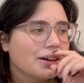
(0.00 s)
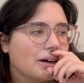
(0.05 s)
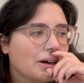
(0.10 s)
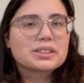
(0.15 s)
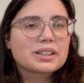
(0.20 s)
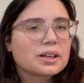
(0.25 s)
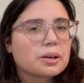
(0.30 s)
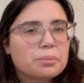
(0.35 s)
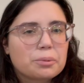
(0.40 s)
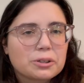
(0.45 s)

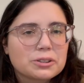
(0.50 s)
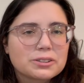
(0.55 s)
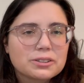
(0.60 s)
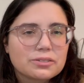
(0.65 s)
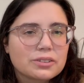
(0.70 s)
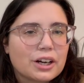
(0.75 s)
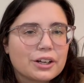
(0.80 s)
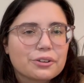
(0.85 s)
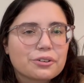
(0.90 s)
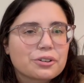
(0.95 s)
Like a person of
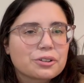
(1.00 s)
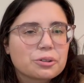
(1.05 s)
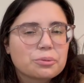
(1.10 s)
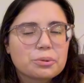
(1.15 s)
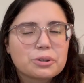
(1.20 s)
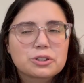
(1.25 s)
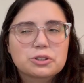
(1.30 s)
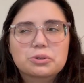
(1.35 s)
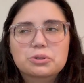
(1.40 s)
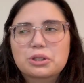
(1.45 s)
color in her
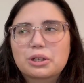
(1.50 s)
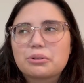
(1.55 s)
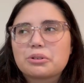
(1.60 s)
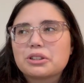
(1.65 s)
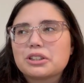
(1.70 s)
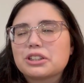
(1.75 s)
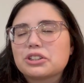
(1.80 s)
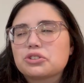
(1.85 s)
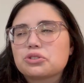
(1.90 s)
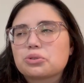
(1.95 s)
books, which I
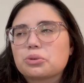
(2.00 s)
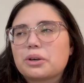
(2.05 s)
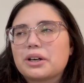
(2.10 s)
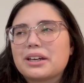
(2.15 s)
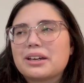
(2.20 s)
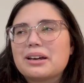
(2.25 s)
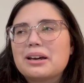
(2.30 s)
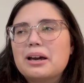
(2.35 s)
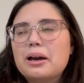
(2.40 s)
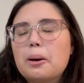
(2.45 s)
really
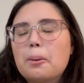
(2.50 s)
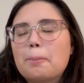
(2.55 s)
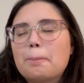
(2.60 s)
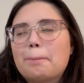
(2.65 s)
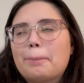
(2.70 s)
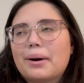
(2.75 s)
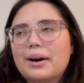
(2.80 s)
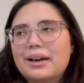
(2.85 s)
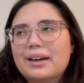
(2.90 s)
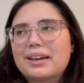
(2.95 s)
enjoy,
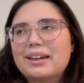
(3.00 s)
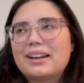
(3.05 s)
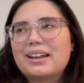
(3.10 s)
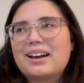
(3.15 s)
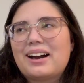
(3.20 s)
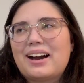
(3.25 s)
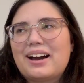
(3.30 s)
but